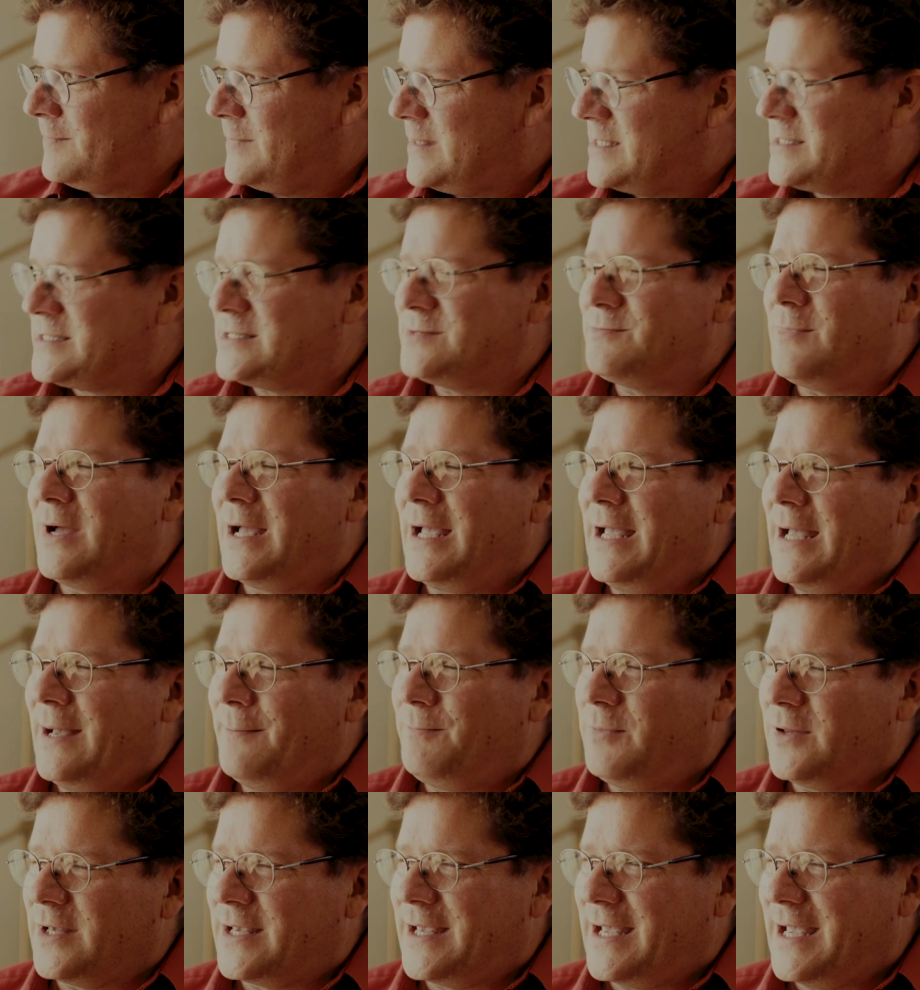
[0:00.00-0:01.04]
This is my
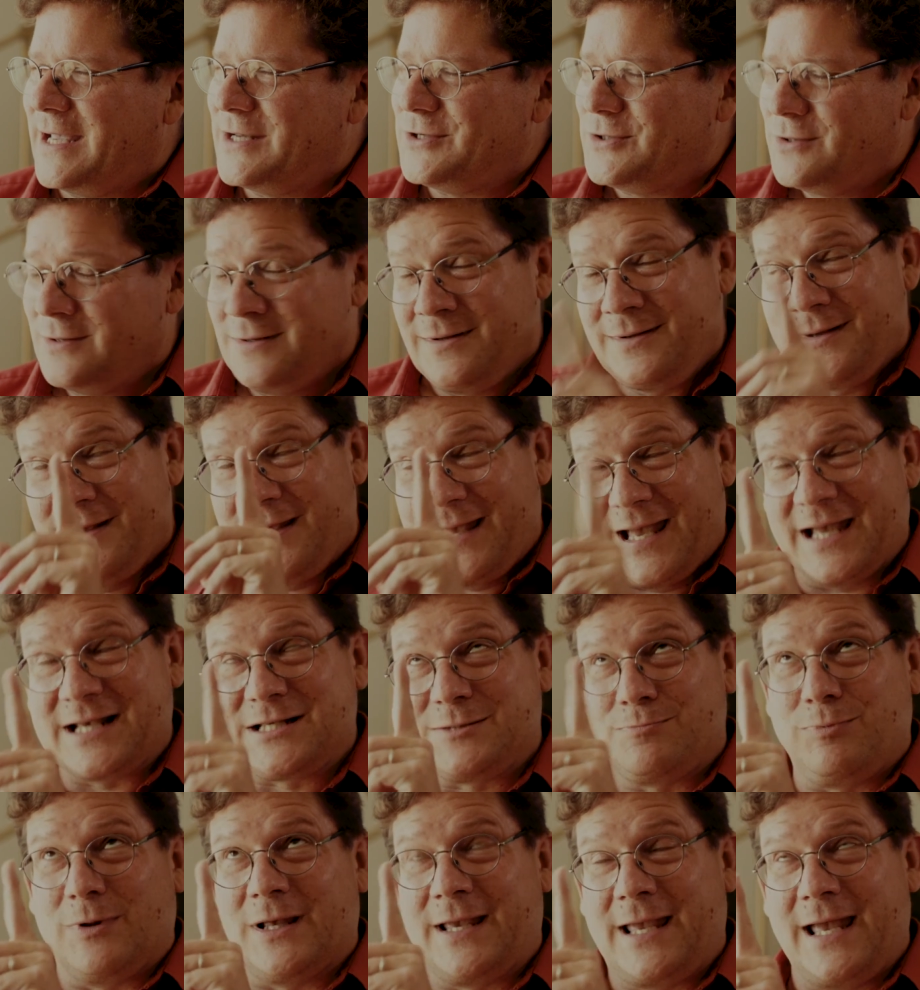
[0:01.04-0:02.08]

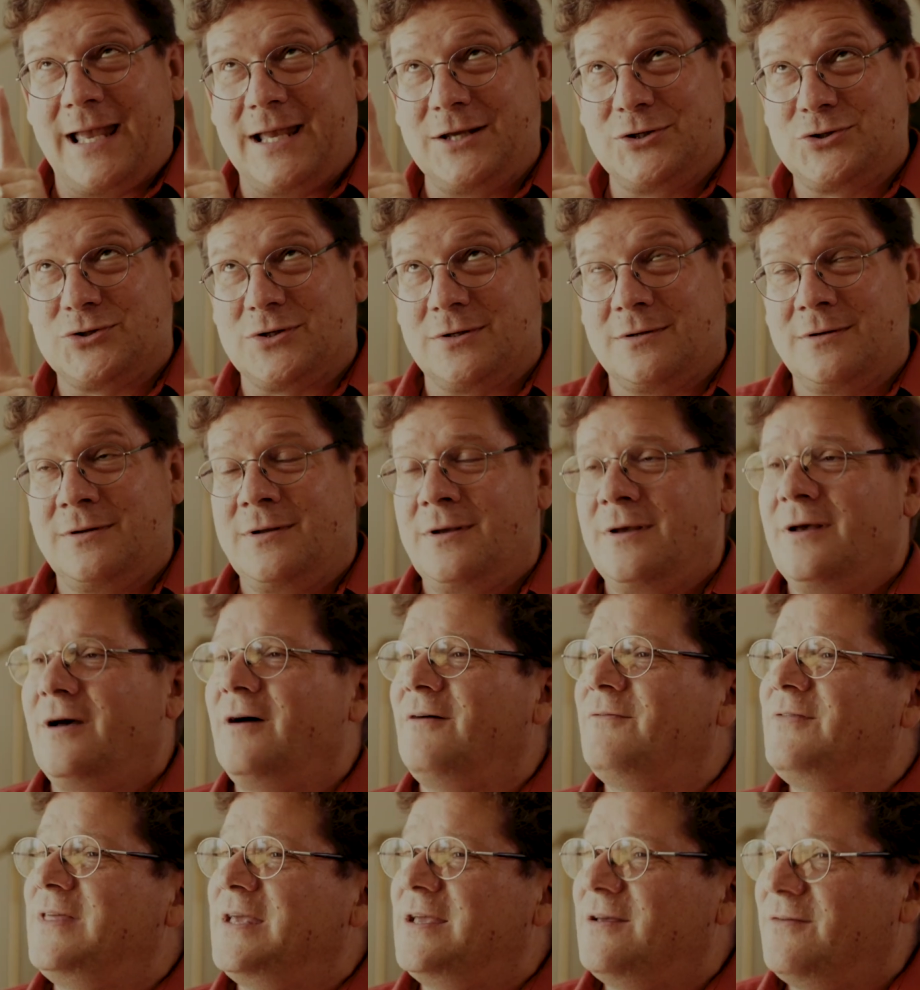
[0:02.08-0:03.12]
explication
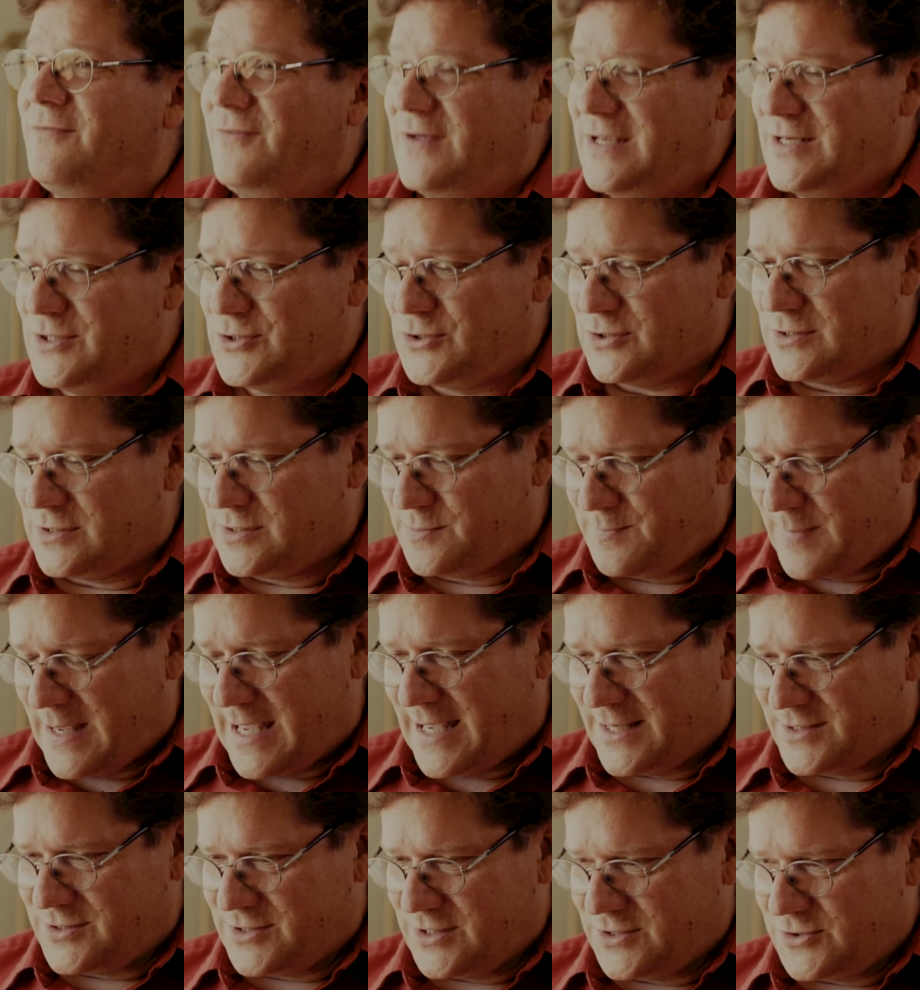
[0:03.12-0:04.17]
of the Ephesians
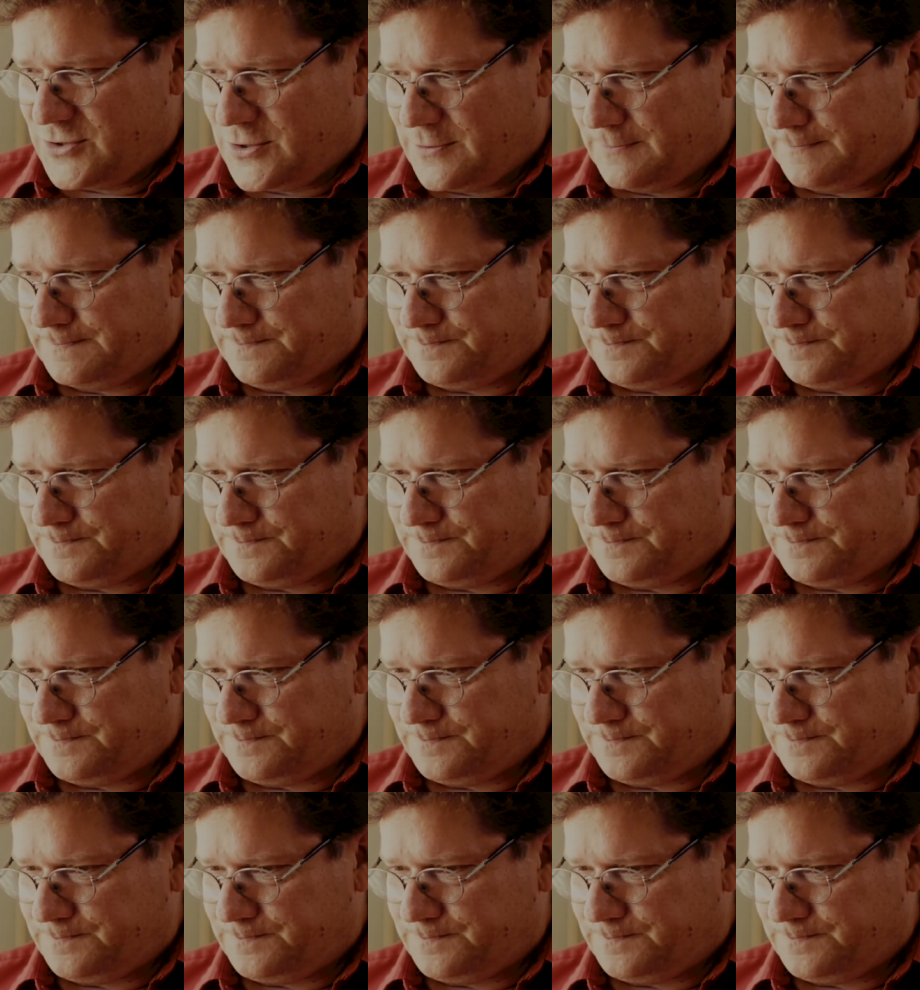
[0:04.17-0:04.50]
passage.